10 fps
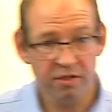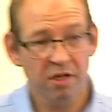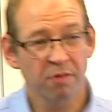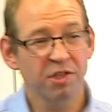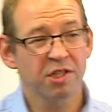
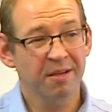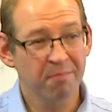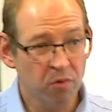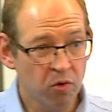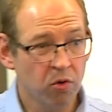So we see
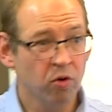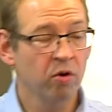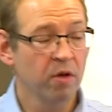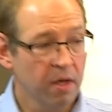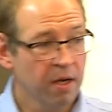more
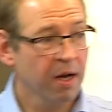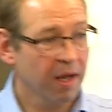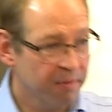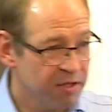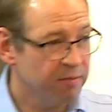
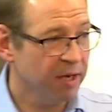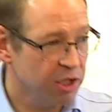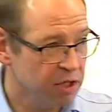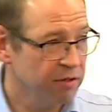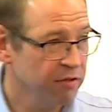claim
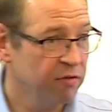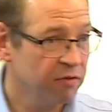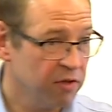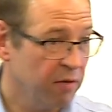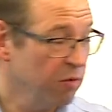intimations,
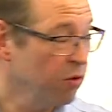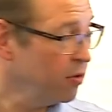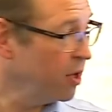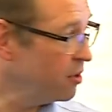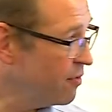so more
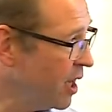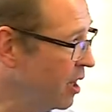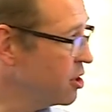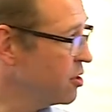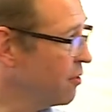
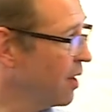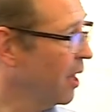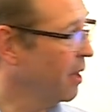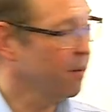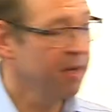notifications of
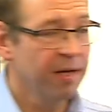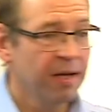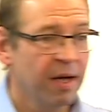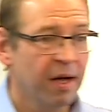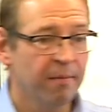claim,
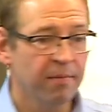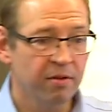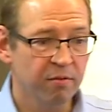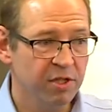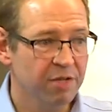um,
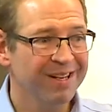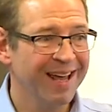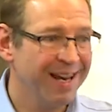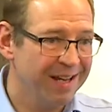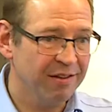than we do in
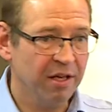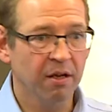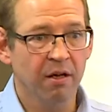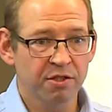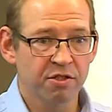any other
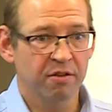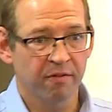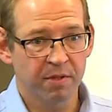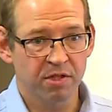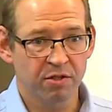class
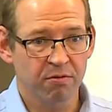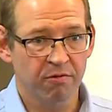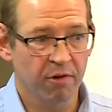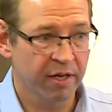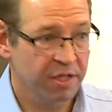of business we
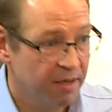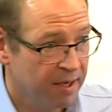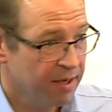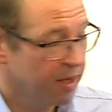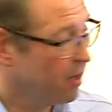write
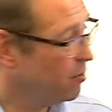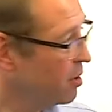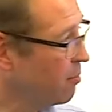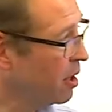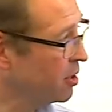uh,
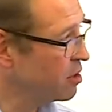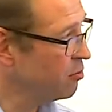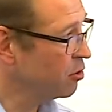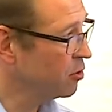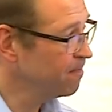within Party
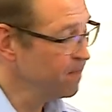Wall.